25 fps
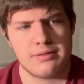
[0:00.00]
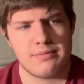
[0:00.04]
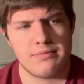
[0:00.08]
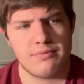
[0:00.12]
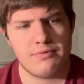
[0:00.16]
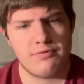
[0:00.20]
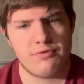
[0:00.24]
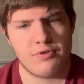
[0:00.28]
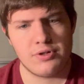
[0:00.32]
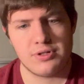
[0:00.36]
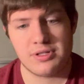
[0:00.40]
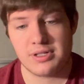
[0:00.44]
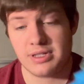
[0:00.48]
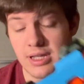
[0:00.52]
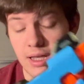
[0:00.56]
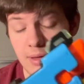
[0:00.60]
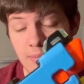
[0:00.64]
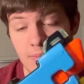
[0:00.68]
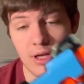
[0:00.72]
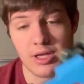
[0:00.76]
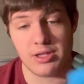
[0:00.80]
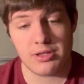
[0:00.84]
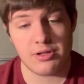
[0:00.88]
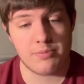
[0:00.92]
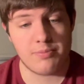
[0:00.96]
for some
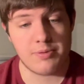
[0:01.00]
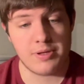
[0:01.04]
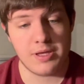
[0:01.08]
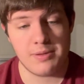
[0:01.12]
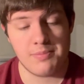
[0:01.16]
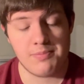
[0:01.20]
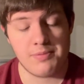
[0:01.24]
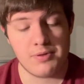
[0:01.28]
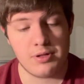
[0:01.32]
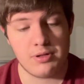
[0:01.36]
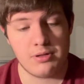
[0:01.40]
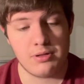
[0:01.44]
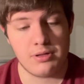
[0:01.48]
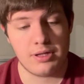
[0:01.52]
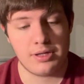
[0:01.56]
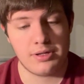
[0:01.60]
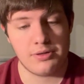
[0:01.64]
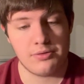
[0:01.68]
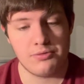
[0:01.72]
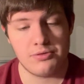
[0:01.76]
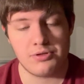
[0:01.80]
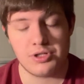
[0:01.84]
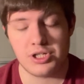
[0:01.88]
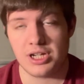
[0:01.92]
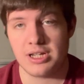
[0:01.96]
other people
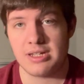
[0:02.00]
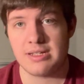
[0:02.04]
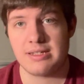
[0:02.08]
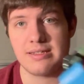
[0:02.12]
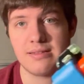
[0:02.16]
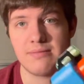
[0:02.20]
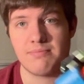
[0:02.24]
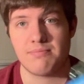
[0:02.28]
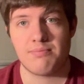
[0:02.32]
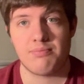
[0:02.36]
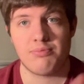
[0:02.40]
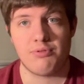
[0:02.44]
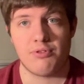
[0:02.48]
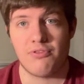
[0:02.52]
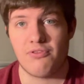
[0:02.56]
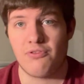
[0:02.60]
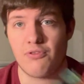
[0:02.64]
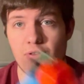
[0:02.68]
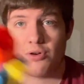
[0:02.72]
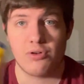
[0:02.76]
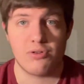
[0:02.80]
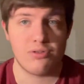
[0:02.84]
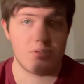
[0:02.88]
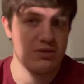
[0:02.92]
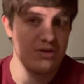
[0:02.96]
who just
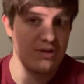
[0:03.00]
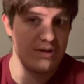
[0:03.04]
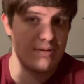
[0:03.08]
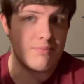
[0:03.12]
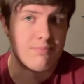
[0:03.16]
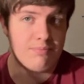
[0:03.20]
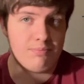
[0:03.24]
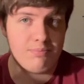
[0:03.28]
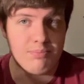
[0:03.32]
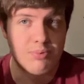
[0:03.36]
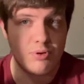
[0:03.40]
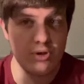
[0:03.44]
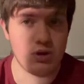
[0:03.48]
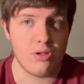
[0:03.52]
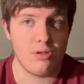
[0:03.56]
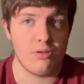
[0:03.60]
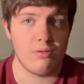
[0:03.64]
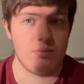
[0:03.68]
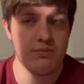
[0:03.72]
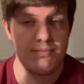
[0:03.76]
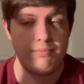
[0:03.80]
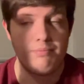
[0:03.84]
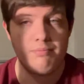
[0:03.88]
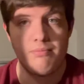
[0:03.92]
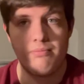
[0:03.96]
prefer the
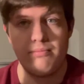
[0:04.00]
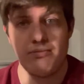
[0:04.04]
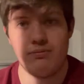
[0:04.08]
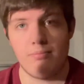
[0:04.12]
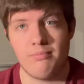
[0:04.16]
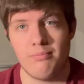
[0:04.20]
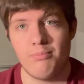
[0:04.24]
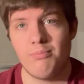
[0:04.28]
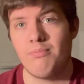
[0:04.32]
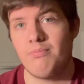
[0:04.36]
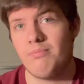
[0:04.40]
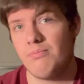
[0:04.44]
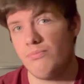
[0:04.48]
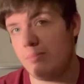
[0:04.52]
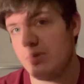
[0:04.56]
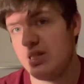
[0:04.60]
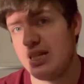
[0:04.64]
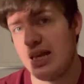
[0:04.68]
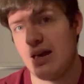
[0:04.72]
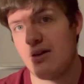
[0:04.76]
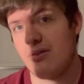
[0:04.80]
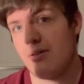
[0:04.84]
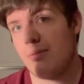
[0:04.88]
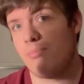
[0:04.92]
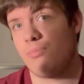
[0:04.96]
pull
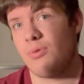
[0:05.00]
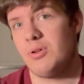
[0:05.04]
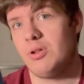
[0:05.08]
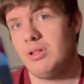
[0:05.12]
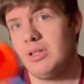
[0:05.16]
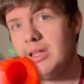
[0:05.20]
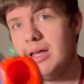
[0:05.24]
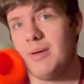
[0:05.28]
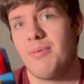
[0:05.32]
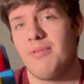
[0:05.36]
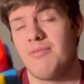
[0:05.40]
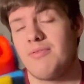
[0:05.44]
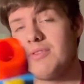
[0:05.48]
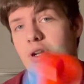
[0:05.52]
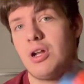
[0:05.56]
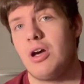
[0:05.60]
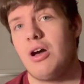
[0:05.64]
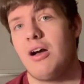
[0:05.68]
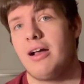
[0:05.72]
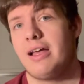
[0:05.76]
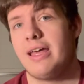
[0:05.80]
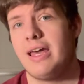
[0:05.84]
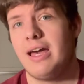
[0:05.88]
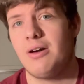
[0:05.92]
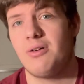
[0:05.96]
down and pull up of the
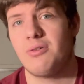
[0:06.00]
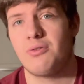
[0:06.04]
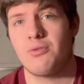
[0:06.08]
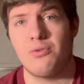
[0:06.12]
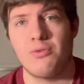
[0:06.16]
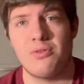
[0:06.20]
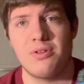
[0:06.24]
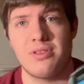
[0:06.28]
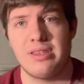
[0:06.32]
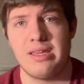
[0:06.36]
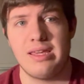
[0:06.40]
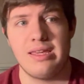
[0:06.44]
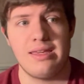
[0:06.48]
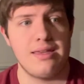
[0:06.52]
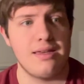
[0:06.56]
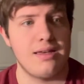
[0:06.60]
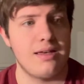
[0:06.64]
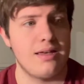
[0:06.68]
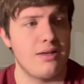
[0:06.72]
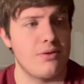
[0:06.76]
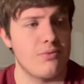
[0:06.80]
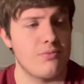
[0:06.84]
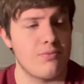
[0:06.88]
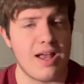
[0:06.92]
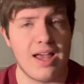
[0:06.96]
Knockout or the
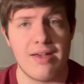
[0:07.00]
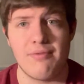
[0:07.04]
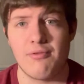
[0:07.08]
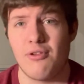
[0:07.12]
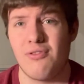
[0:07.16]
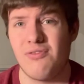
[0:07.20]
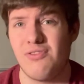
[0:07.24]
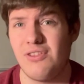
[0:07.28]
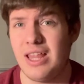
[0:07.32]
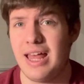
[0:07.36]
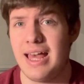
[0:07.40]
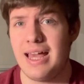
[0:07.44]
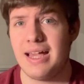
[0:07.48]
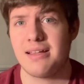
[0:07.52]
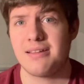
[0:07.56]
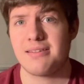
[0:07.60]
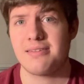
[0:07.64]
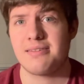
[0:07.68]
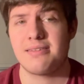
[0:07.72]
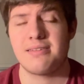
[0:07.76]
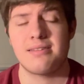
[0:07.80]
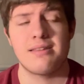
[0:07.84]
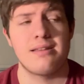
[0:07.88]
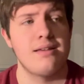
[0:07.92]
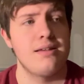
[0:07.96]
Rival
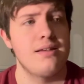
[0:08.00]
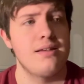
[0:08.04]
Flex,